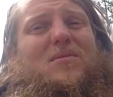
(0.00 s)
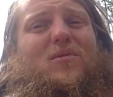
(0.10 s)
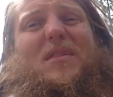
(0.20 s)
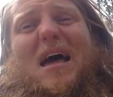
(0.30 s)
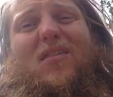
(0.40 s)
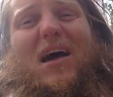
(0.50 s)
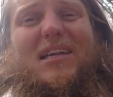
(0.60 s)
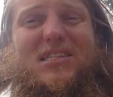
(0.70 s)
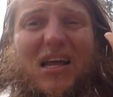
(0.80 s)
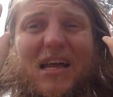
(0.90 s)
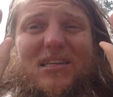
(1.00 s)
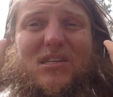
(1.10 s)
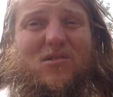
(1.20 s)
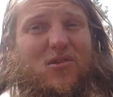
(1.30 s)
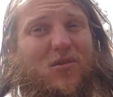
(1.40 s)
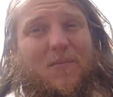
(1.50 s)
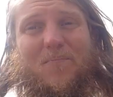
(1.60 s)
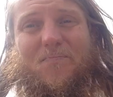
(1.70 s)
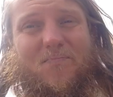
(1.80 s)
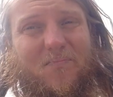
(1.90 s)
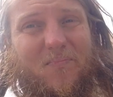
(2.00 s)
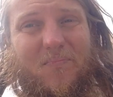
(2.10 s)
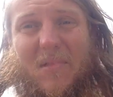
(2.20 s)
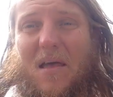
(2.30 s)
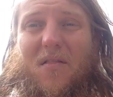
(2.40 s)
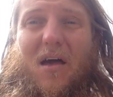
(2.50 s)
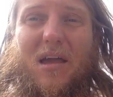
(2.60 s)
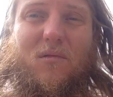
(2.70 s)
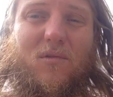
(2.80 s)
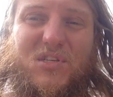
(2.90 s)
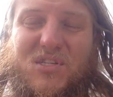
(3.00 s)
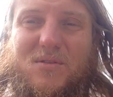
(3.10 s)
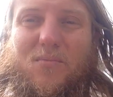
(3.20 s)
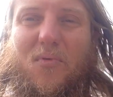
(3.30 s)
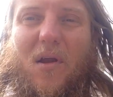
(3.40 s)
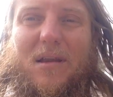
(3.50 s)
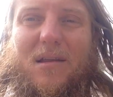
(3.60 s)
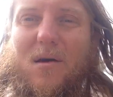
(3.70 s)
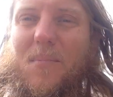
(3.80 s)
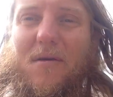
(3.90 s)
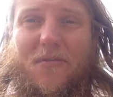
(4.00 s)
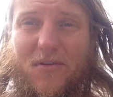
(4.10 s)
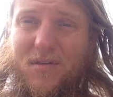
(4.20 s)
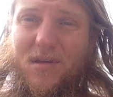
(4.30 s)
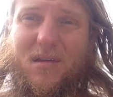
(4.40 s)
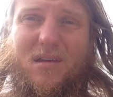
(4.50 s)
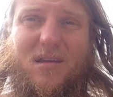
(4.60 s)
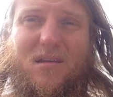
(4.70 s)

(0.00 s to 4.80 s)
But when that light shines through, that light will just brighten up everything.